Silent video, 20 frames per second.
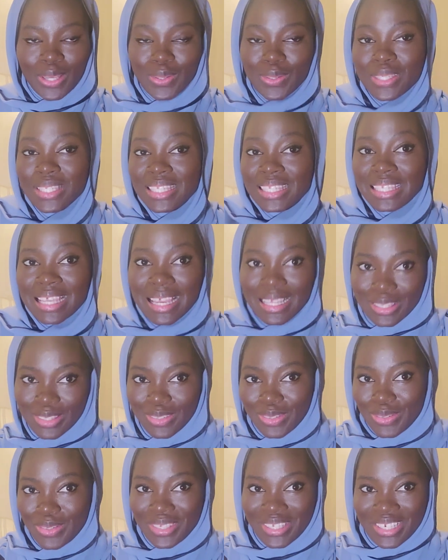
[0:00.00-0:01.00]
because
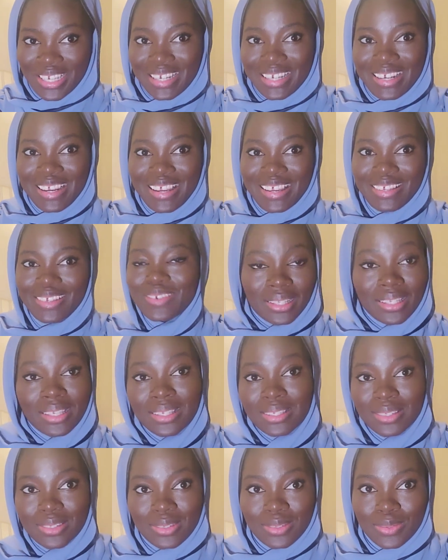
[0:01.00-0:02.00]
that's your Jannah. I
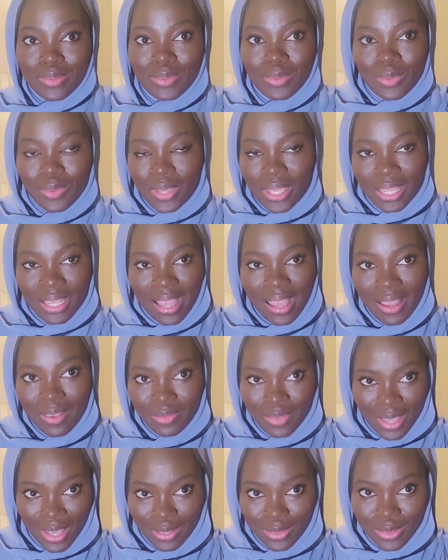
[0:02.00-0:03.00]
guess you can have
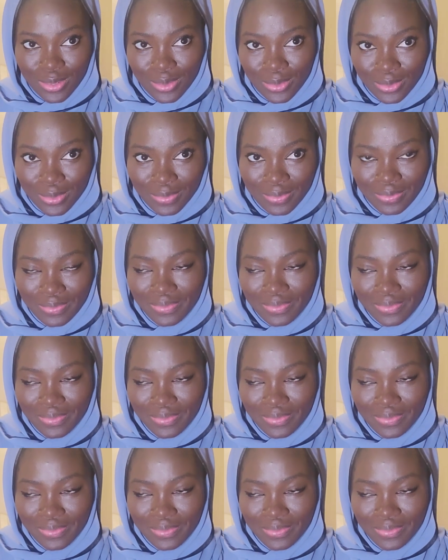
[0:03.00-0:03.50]
that too.